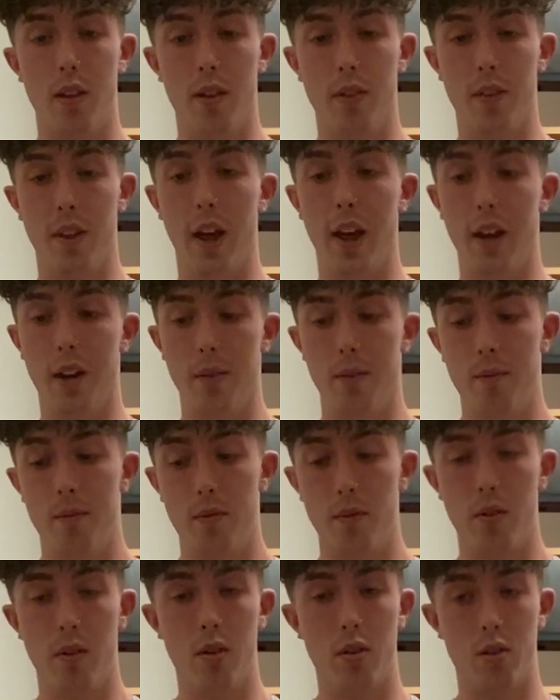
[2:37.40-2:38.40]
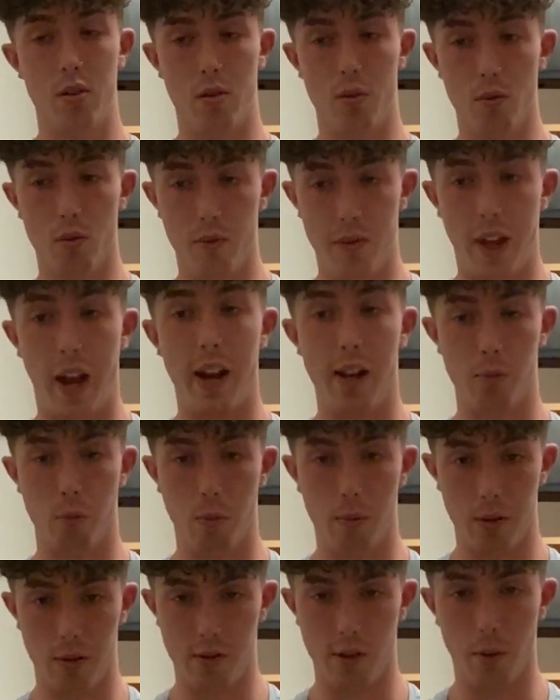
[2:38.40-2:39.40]
then that is when
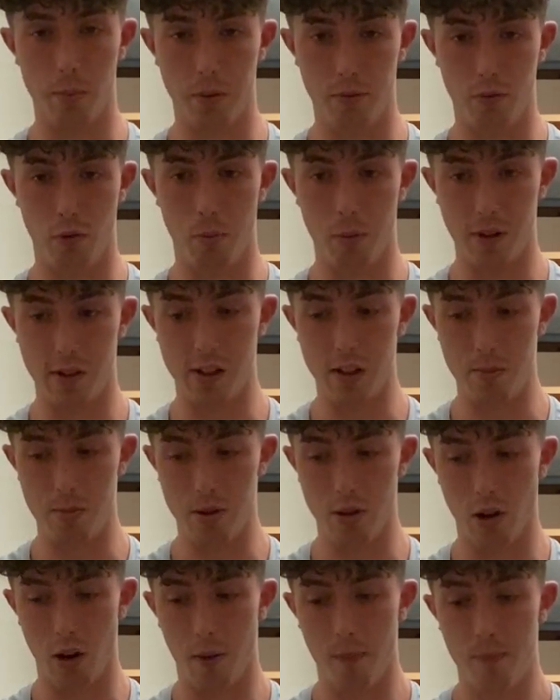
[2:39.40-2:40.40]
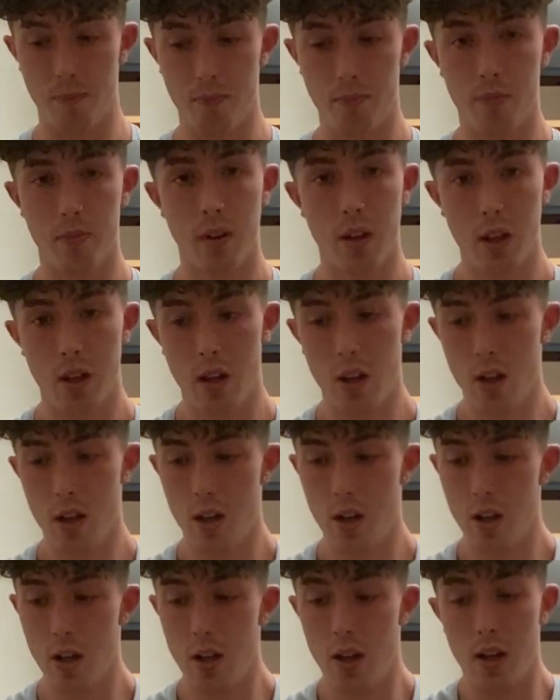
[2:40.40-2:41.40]
we start performing CPR.
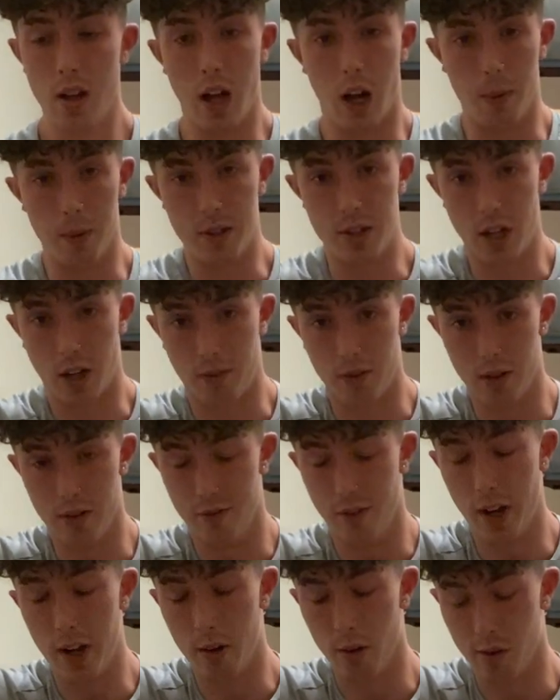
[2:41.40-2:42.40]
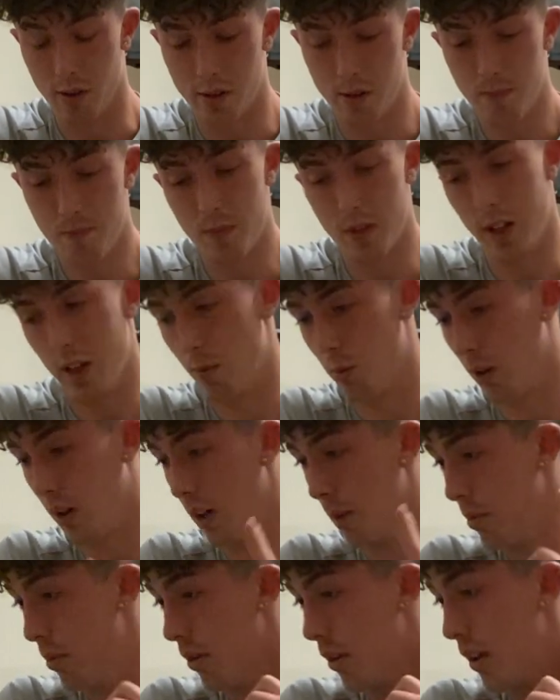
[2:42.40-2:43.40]
How we check for the vitals is, we're
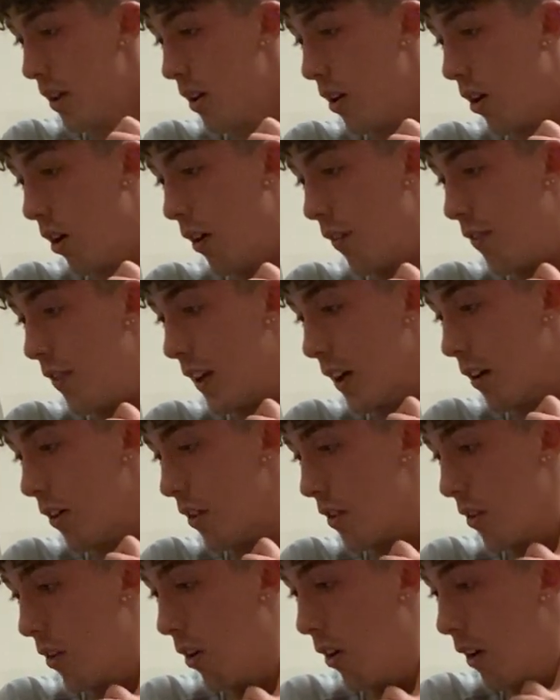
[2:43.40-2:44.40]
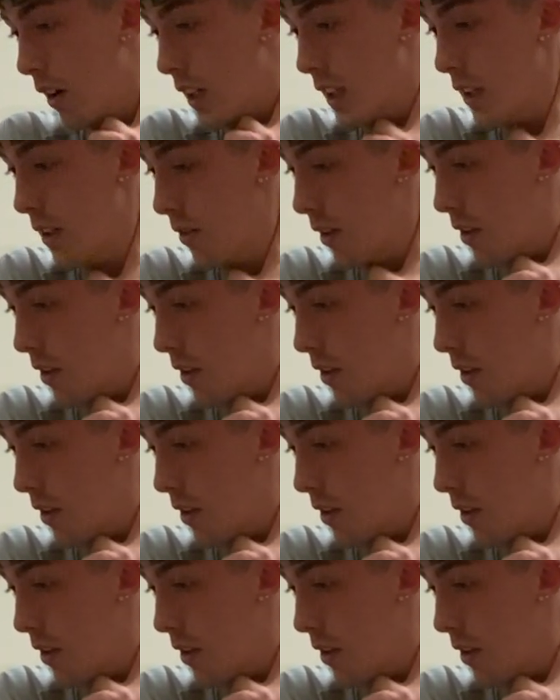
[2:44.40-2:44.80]
going to put our fingers on either